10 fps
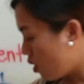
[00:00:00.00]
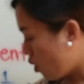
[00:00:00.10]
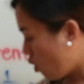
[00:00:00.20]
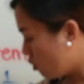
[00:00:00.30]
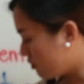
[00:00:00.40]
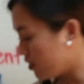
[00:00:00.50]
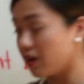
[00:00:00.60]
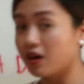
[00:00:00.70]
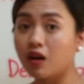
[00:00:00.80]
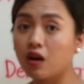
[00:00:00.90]

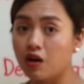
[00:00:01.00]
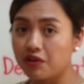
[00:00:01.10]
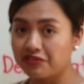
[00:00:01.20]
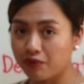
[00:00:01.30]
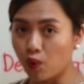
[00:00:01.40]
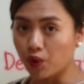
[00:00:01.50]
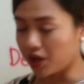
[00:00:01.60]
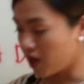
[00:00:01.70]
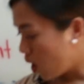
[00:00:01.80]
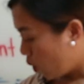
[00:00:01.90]
over
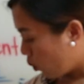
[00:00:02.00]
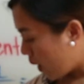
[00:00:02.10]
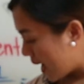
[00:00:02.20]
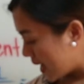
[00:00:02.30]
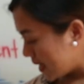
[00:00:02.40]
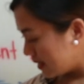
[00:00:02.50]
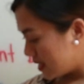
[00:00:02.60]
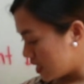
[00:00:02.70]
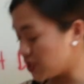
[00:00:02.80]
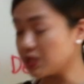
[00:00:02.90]
4. Why
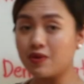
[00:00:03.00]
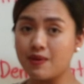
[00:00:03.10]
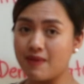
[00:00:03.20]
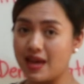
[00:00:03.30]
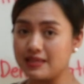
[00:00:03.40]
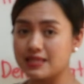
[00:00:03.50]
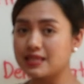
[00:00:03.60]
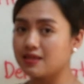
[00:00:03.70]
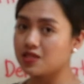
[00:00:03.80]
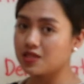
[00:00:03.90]
this
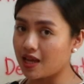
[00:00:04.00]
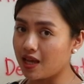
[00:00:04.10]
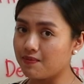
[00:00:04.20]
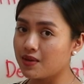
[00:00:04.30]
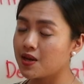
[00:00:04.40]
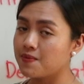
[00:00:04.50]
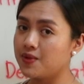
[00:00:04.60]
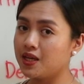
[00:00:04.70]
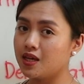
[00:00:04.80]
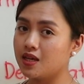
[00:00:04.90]
remained the same?
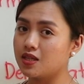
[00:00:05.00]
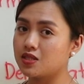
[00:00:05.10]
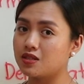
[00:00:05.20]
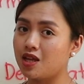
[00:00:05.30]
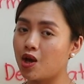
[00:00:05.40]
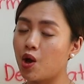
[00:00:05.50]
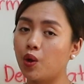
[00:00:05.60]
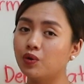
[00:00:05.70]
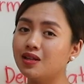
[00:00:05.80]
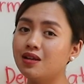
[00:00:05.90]
Because the
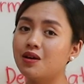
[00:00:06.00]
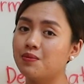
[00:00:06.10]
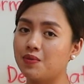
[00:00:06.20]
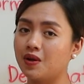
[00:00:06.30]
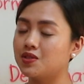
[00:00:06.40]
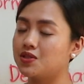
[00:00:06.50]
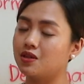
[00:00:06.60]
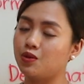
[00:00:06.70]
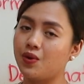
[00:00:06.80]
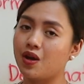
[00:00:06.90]
only numbers
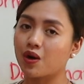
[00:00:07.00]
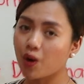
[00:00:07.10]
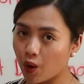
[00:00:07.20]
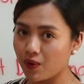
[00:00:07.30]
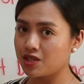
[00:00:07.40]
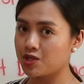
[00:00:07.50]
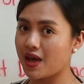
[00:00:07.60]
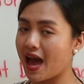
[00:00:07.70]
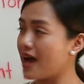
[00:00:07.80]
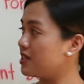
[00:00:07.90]
that we are going
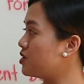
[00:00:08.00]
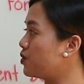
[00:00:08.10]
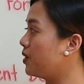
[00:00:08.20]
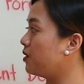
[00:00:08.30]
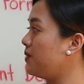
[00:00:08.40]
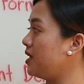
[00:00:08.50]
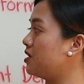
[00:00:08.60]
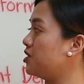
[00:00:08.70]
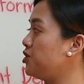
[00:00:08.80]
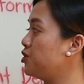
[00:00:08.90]
to add will be
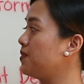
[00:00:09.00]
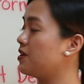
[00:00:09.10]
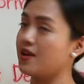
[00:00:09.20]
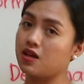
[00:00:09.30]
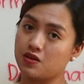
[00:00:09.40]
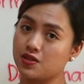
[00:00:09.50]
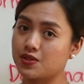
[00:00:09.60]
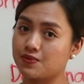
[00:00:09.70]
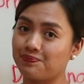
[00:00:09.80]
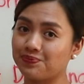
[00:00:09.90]
the
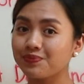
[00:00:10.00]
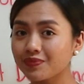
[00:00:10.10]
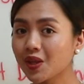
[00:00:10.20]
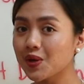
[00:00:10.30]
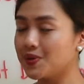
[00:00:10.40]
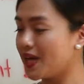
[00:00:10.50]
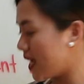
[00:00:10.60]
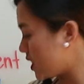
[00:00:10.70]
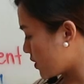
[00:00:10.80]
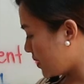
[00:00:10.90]
numerators.
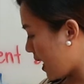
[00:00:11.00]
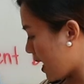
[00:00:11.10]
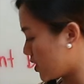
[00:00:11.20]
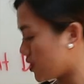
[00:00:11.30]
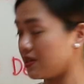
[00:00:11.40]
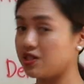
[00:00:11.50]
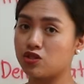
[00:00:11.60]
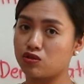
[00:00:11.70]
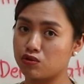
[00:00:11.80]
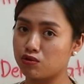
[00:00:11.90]
Okay, so the answer
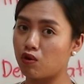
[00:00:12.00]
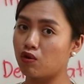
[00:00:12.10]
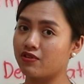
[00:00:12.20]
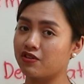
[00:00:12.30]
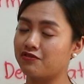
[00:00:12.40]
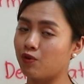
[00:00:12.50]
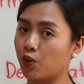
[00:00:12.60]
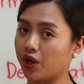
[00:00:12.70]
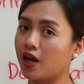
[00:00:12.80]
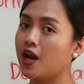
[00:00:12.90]
is 2 over
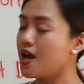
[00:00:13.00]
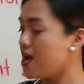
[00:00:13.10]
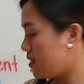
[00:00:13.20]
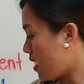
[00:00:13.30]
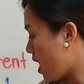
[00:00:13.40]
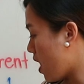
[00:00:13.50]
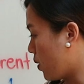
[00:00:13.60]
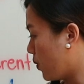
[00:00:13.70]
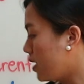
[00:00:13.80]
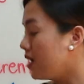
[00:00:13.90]
4.
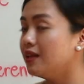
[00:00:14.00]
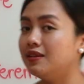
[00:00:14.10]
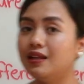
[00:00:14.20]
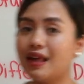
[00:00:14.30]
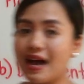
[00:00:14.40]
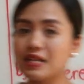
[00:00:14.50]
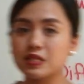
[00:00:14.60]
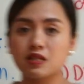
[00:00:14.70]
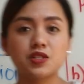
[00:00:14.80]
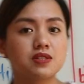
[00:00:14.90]
Now, the
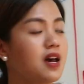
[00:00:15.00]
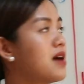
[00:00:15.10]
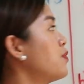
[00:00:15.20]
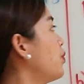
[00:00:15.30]
last step